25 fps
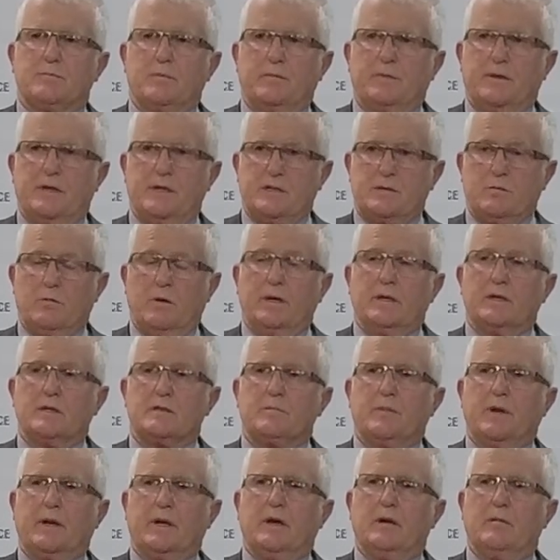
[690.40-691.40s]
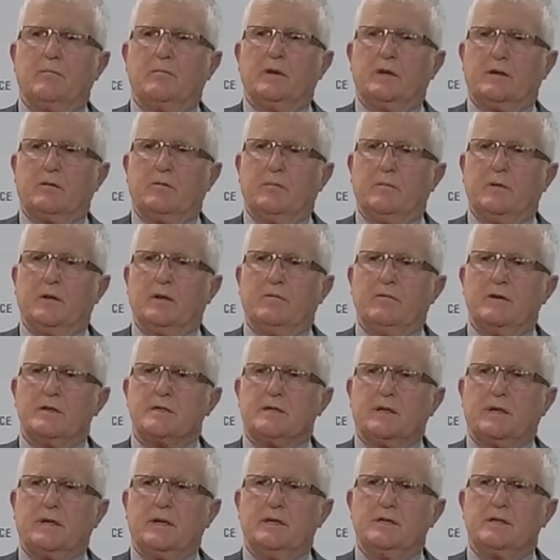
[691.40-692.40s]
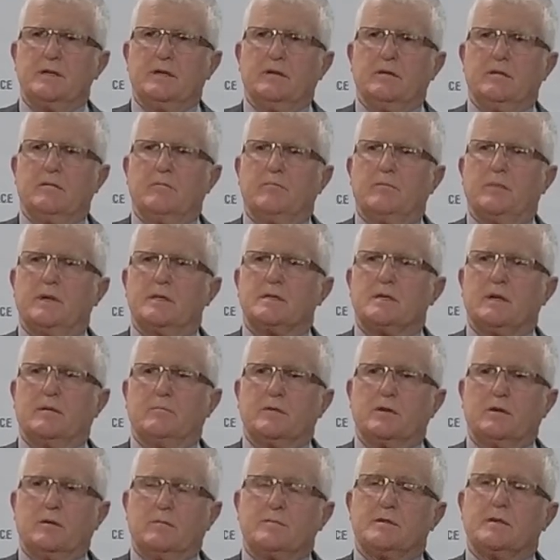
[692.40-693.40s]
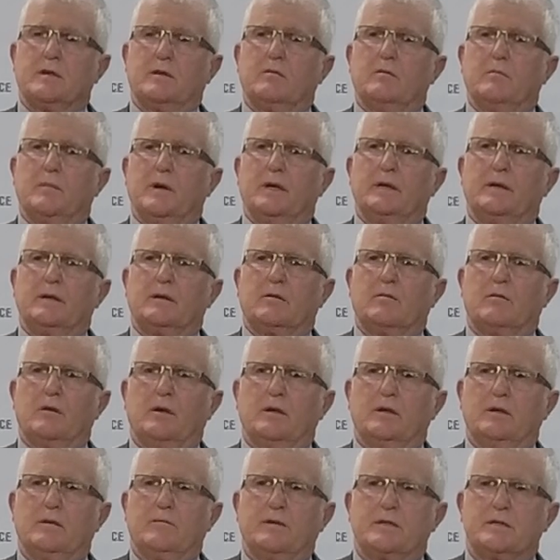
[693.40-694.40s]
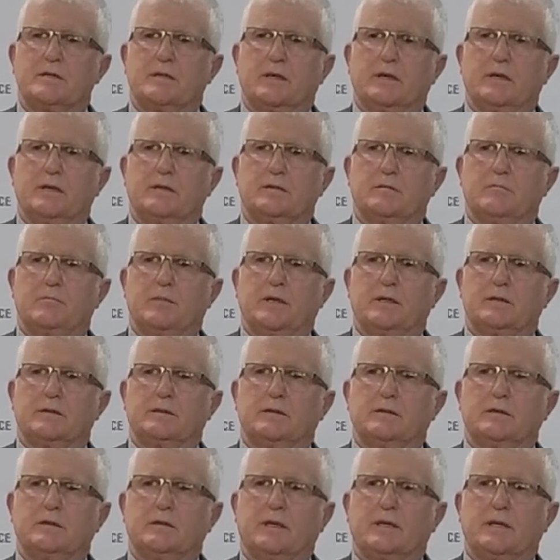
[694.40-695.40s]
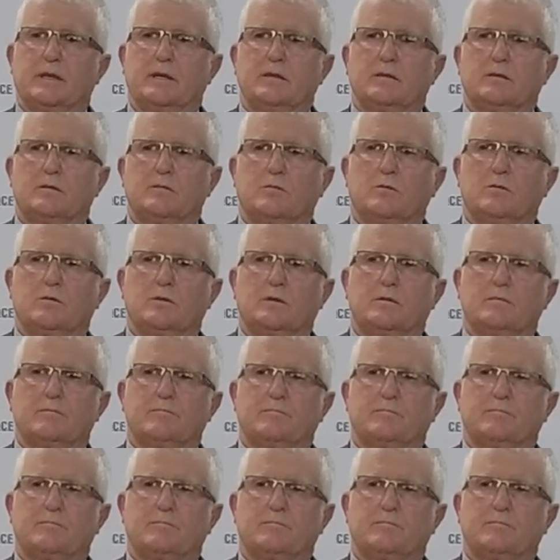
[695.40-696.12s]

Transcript: this one has become a criminal investigation, but sometimes they remain a coronial investigation because there's nothing untoward.